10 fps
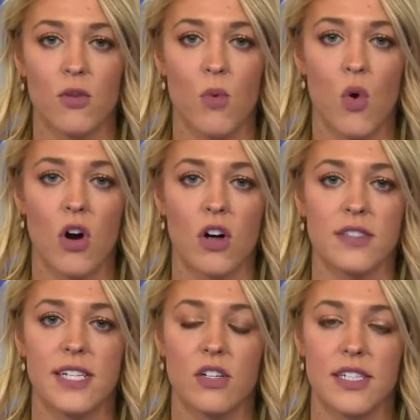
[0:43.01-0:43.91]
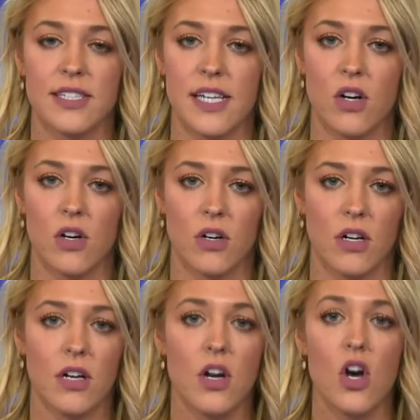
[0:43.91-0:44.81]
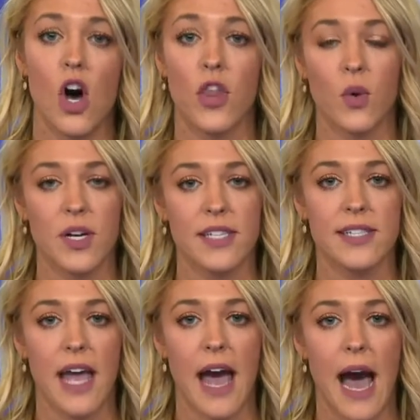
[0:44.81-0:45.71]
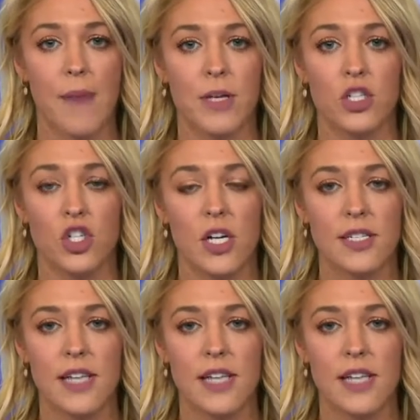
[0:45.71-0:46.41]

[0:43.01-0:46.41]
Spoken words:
more are seriously hurt. Authorities say it happened just